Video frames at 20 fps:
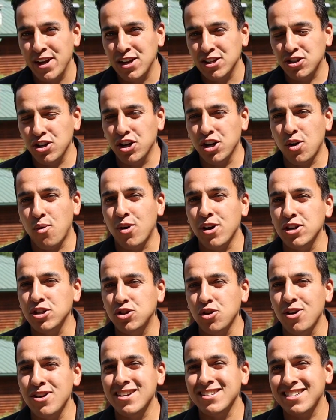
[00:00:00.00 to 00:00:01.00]
So you're gonna wanna
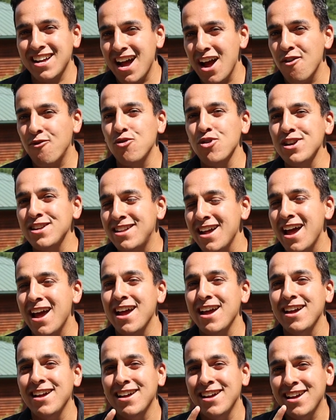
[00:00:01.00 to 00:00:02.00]
join us every
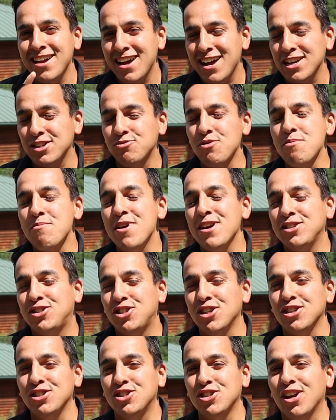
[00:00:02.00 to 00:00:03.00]
day, as we
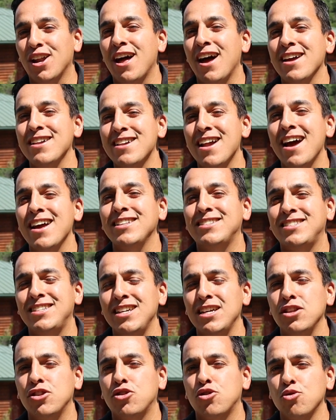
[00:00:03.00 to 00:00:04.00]
mentioned, July
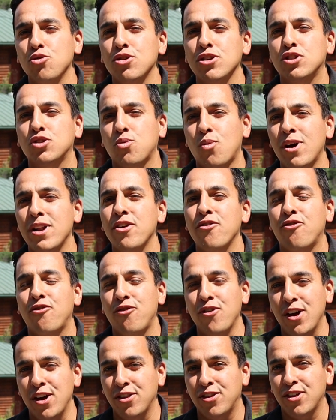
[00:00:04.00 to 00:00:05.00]
19th through the
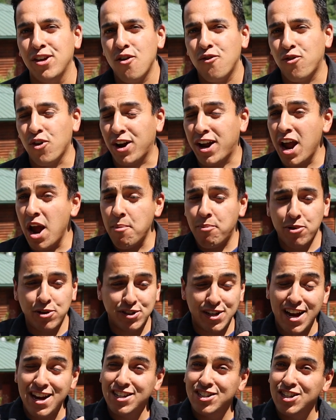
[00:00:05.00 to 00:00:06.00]
25th. For
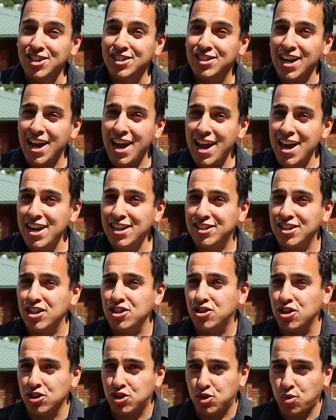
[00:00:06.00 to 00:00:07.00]
campers ages 8
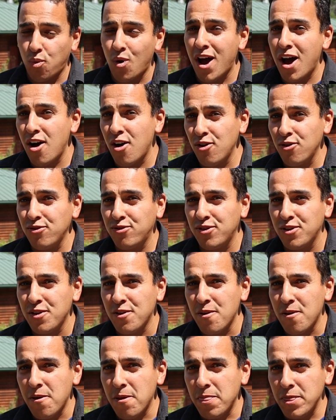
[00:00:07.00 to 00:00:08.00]
to 12,
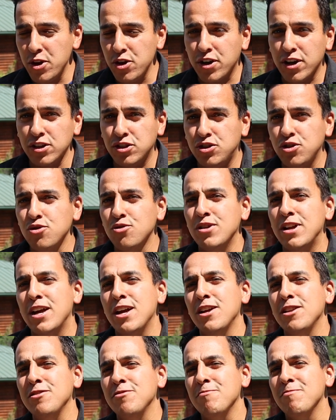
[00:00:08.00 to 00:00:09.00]
you can tune
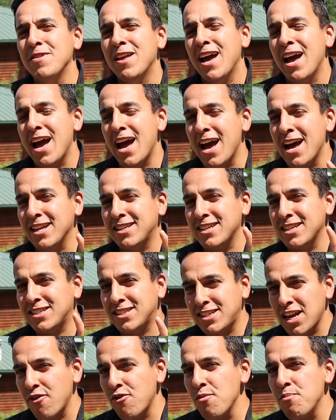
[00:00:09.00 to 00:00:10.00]
in at
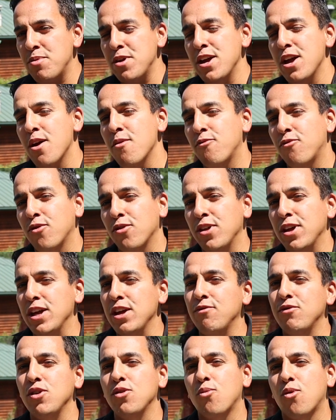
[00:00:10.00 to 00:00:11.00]
7 p.m. for the
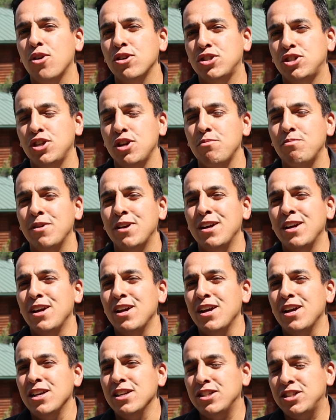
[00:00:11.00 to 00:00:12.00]
evening worship.
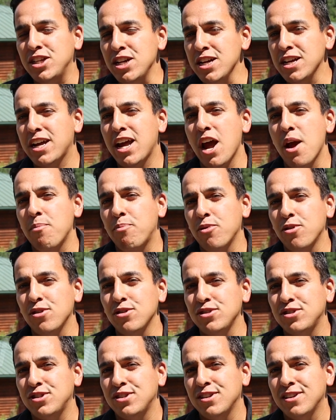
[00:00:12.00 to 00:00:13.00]
Teen
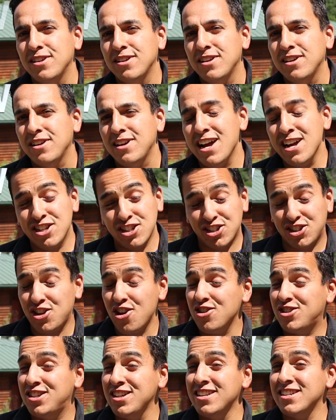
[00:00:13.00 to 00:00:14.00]
campers ages
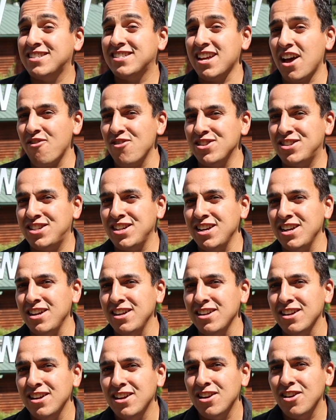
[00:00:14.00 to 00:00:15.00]
13 to
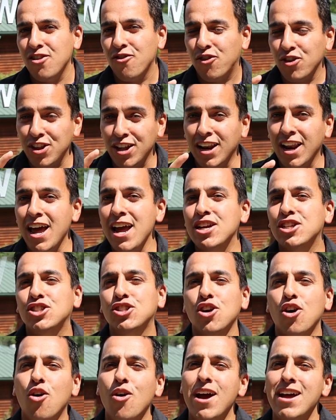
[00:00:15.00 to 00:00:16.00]
17 for the Lake
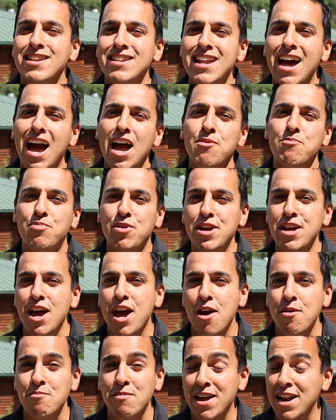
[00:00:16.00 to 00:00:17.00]
Show at 9
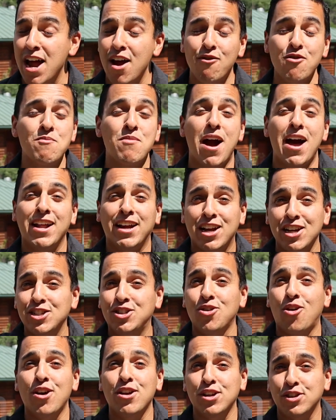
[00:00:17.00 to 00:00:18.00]
p.m. And everybody can
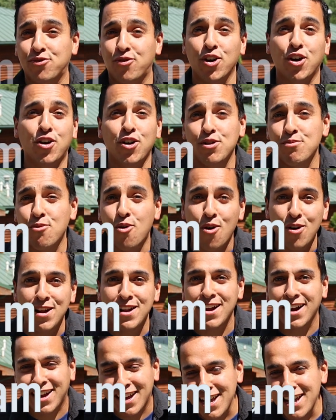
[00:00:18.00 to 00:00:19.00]
join us for Good
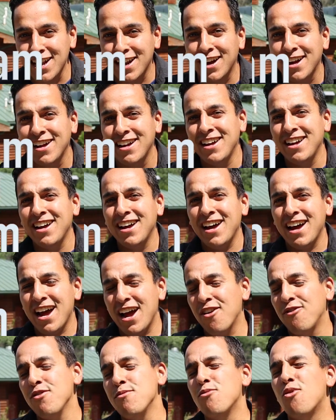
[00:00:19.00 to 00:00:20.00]
Morning Akita
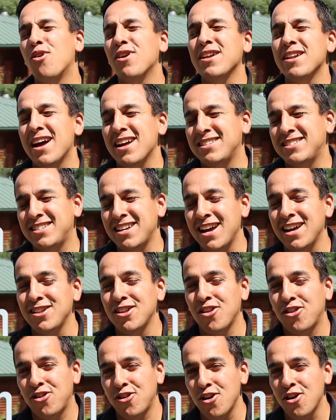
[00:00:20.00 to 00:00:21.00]
every morning at
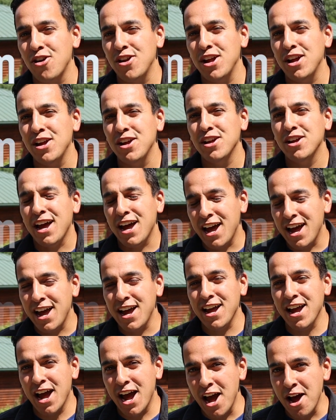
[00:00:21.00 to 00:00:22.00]
10:30
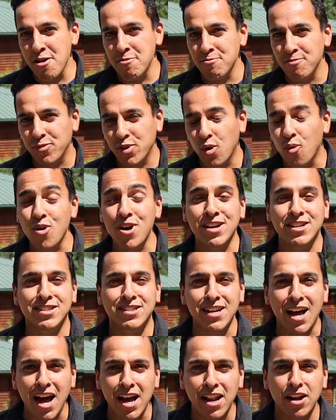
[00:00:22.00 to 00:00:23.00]
a.m. We're
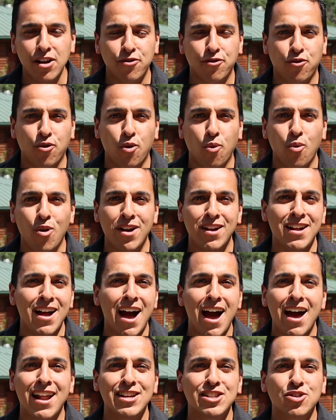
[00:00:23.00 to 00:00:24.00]
excited for what
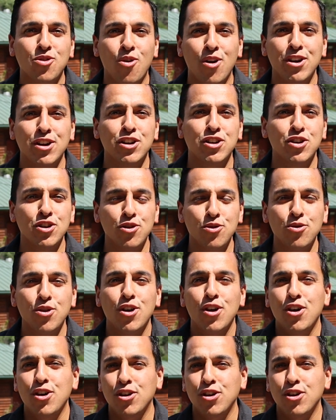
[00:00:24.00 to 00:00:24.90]
God is going to do